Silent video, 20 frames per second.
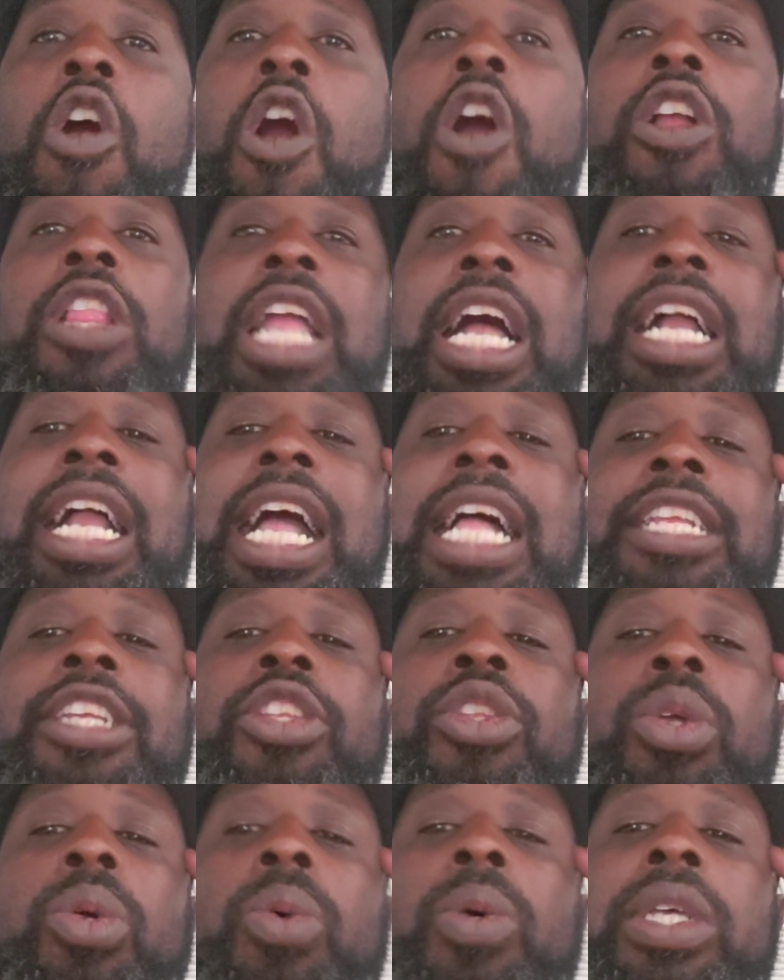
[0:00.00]
all I got to
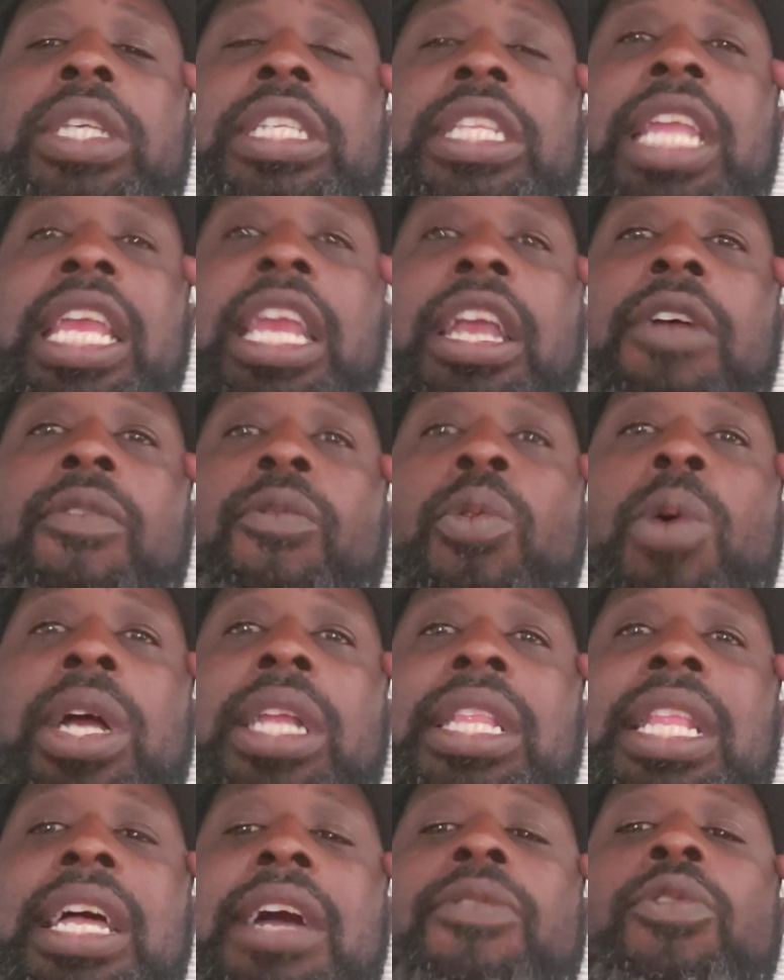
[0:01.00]
do is think of
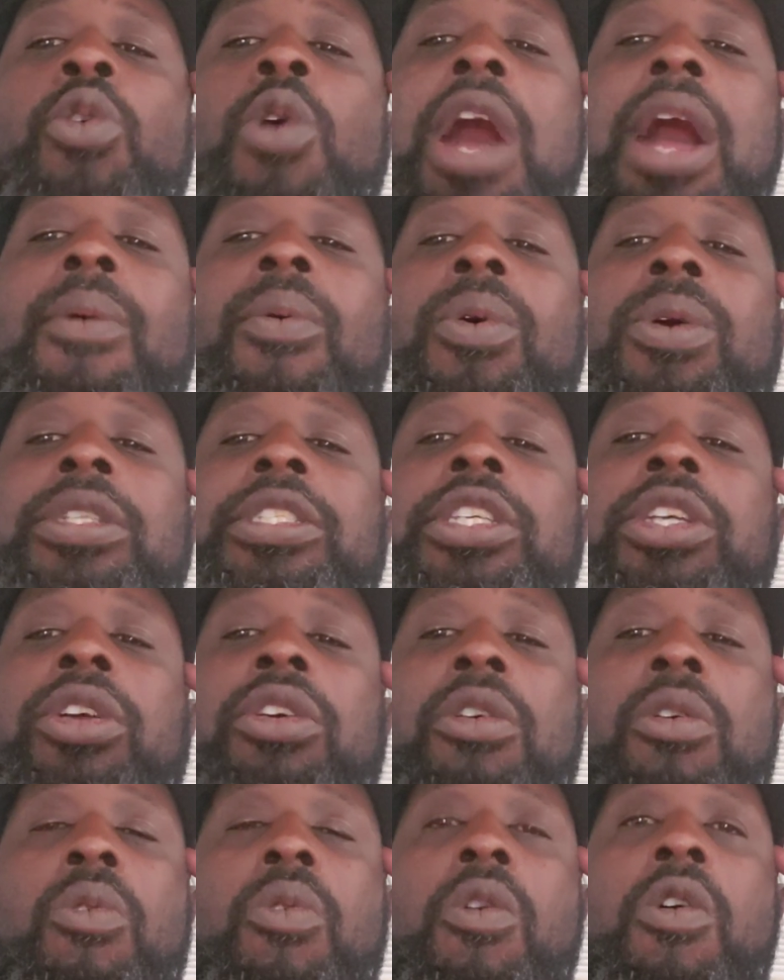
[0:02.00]
what level I want to
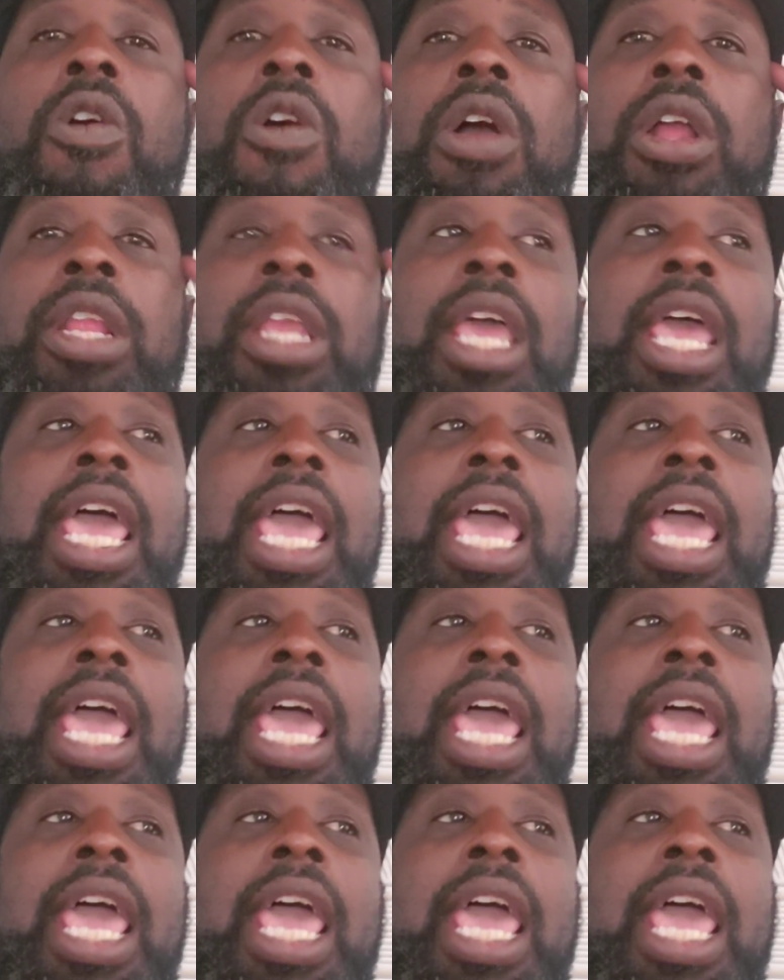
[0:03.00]
go on.